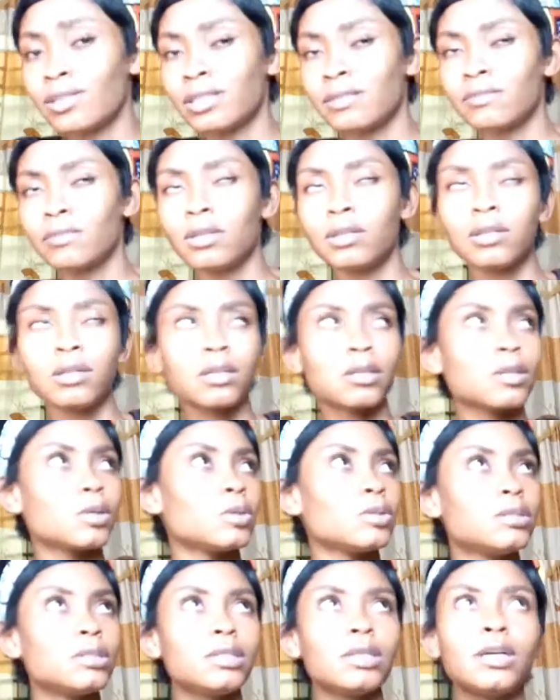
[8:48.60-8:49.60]
him,
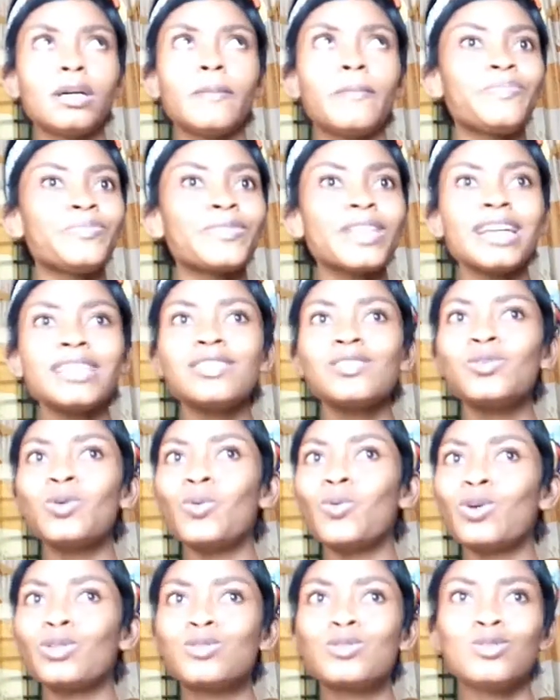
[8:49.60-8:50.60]
God, I didn't
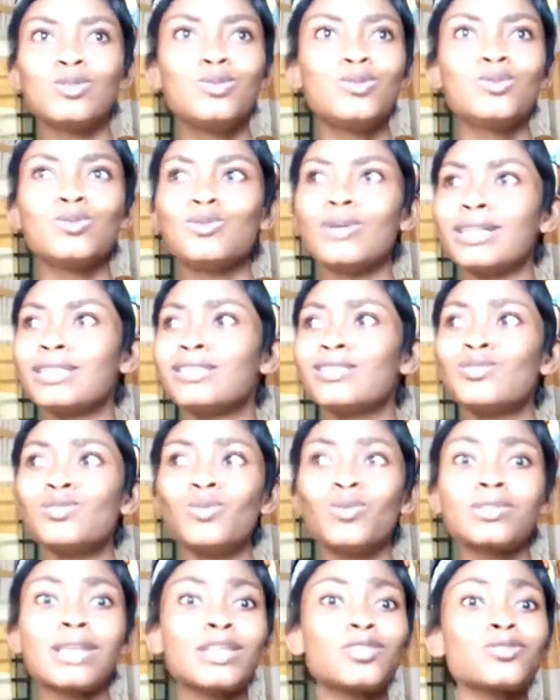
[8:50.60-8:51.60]
know what to do. At
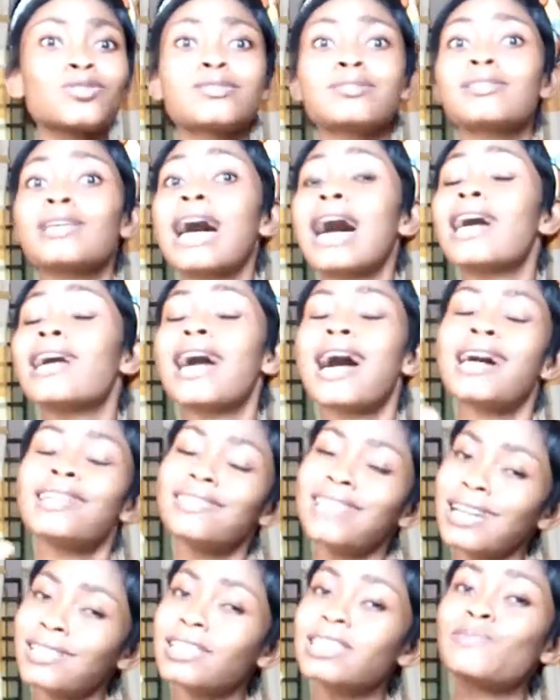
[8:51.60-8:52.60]

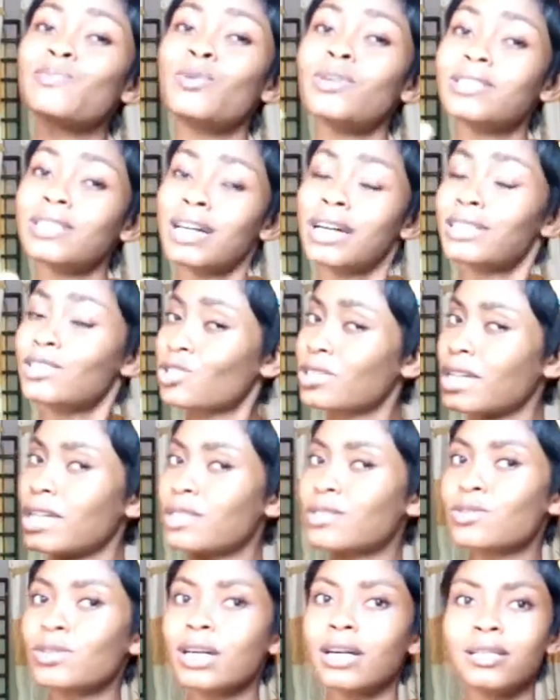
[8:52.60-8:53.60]
this point, I just
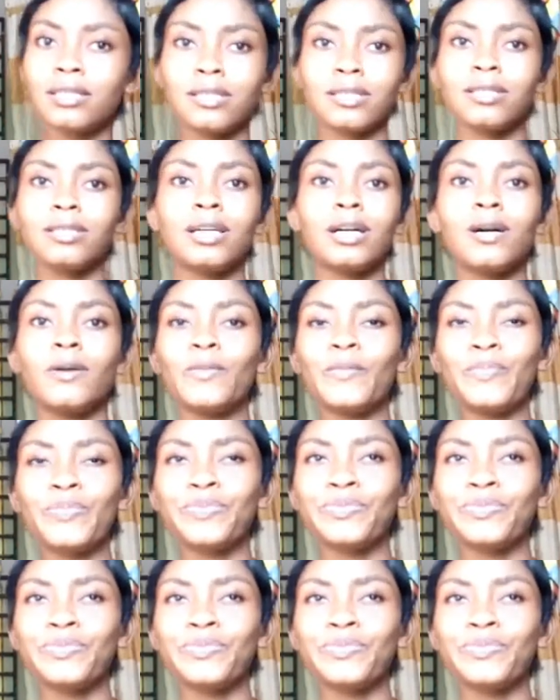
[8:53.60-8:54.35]
had to go and sit down.